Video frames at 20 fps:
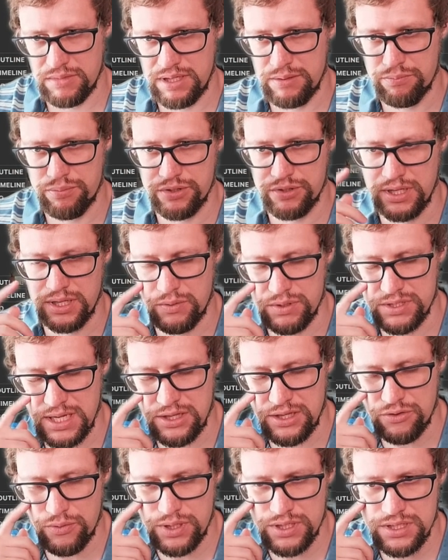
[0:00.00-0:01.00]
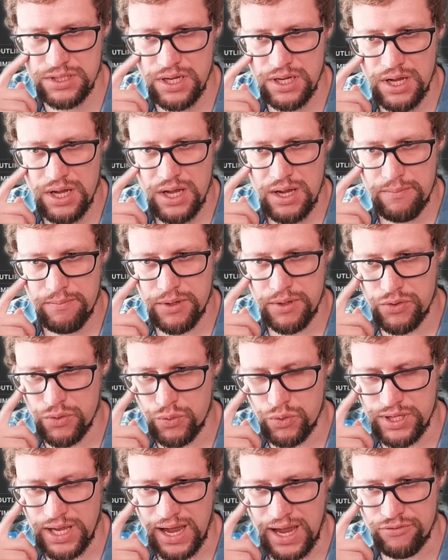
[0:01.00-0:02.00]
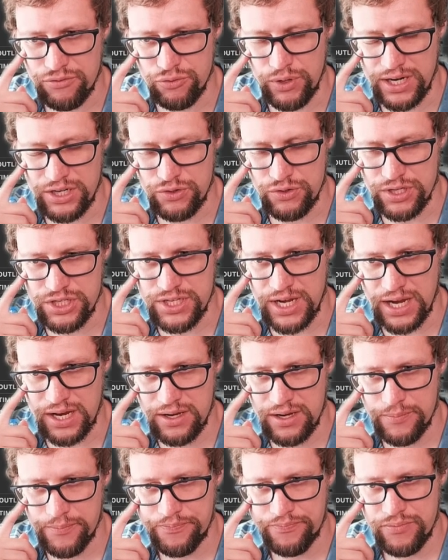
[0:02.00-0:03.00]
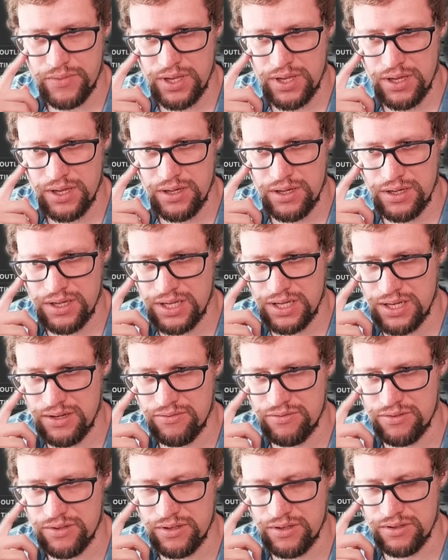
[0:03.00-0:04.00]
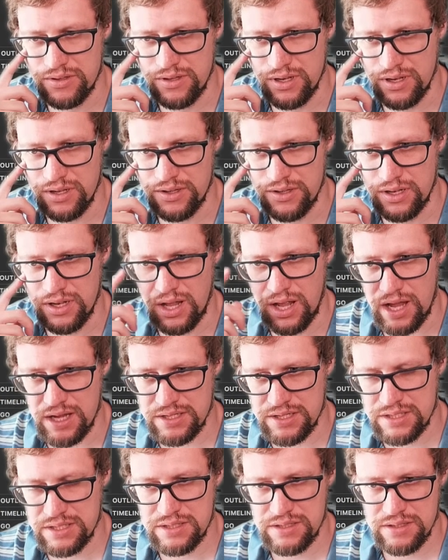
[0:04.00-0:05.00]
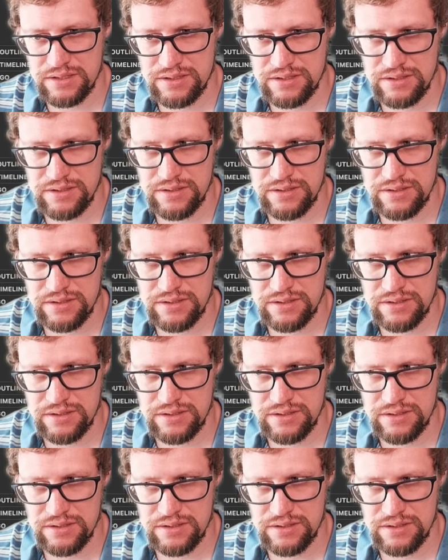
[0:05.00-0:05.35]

input that was sent to us, but we would have to actually check if the last